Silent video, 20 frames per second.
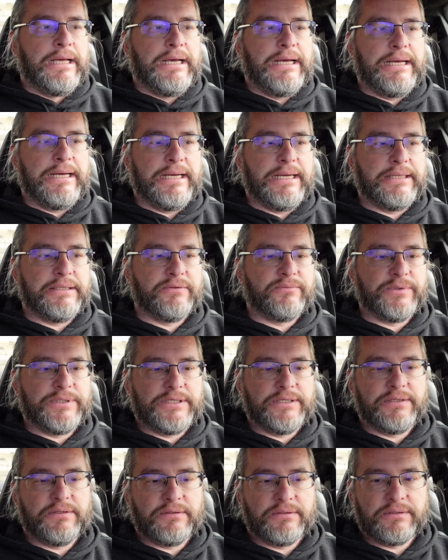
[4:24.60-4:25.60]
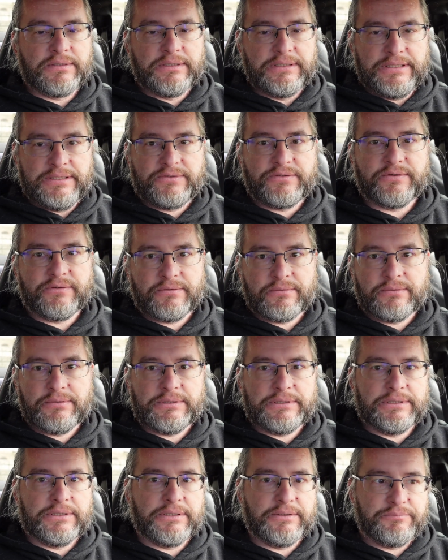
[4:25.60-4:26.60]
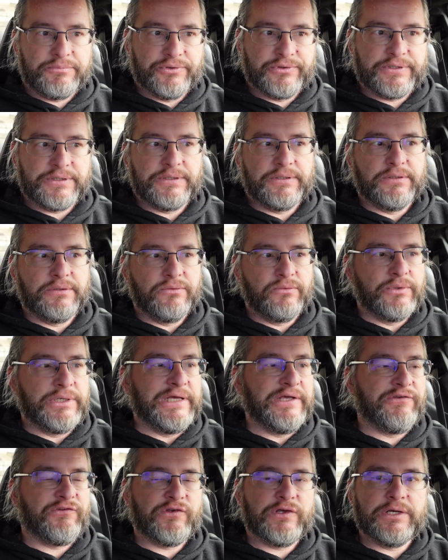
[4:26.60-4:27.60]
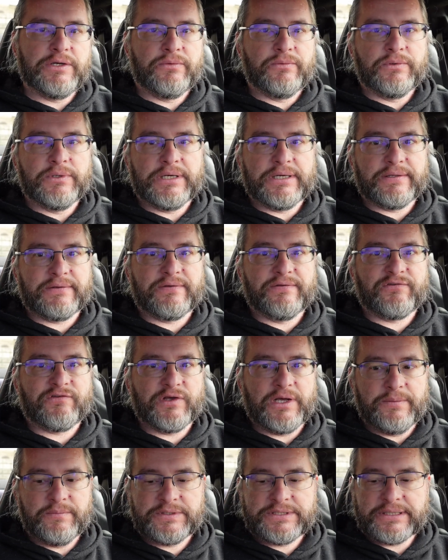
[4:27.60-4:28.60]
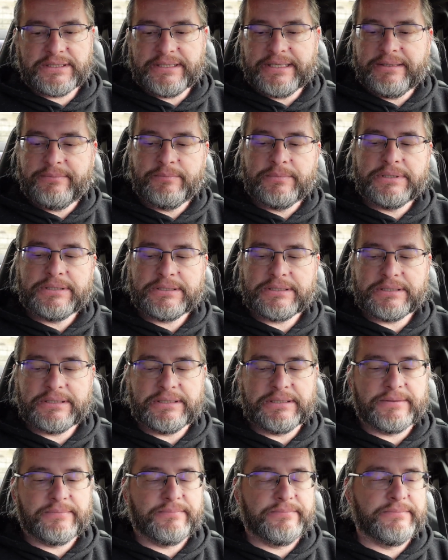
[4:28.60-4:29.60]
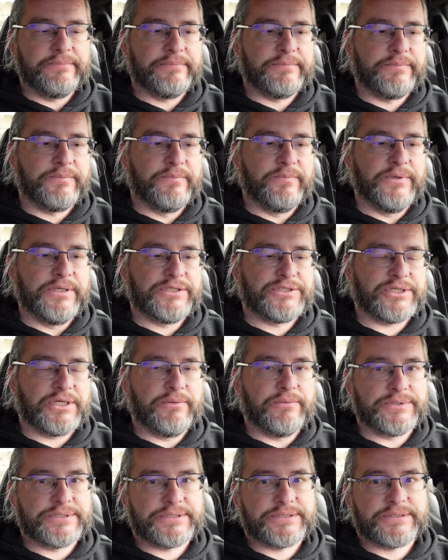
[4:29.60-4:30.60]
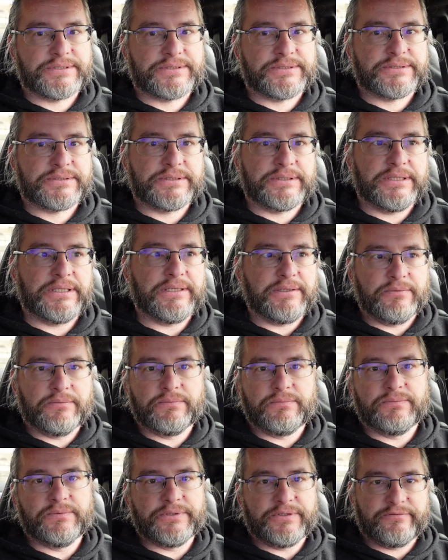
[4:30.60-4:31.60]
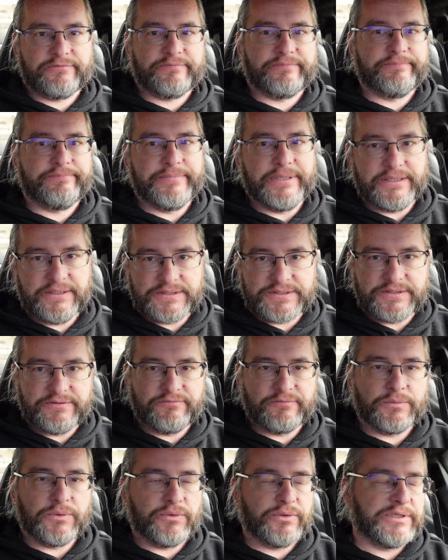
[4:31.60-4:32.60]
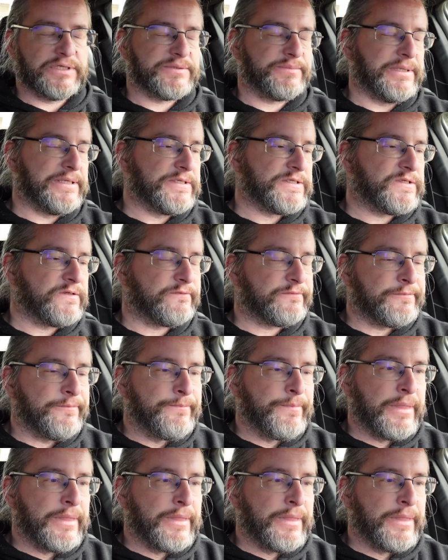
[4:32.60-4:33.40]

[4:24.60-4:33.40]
and we didn't need to put in a new ECU at the same time, which would have made this even more expensive.